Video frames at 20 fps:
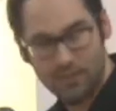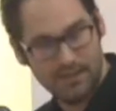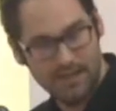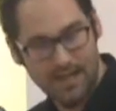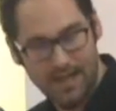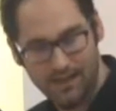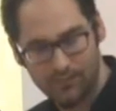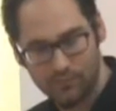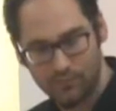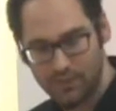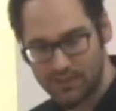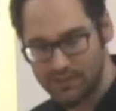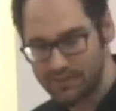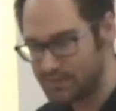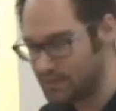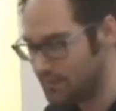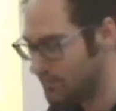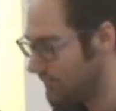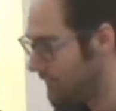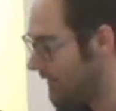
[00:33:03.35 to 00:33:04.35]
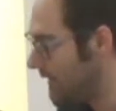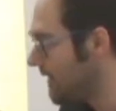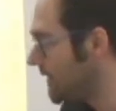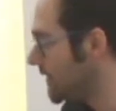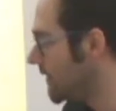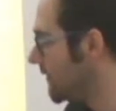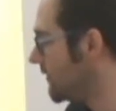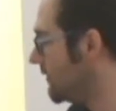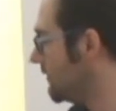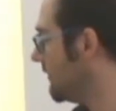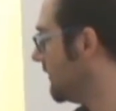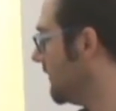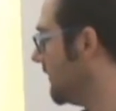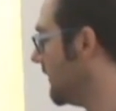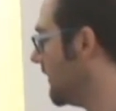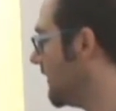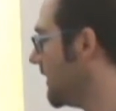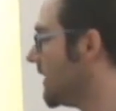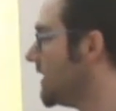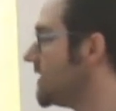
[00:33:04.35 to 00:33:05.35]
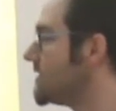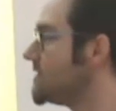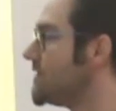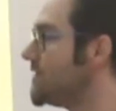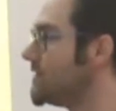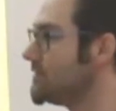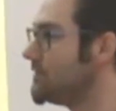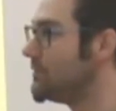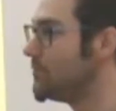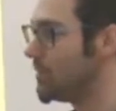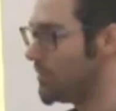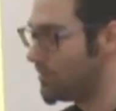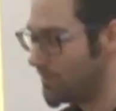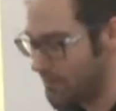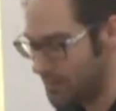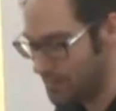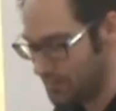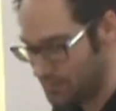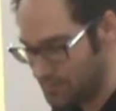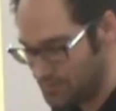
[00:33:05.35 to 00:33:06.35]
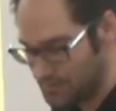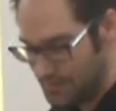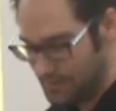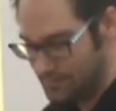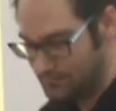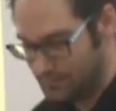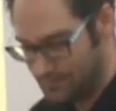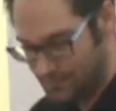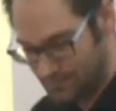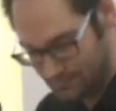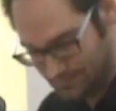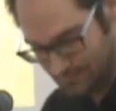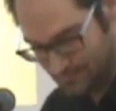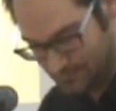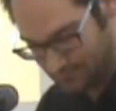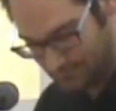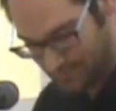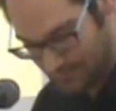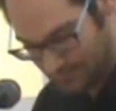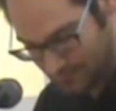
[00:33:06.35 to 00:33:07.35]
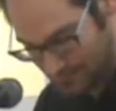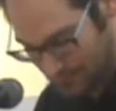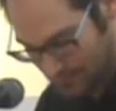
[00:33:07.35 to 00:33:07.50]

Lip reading: are we doing with time? We are still fine, no? It's not too boring or something,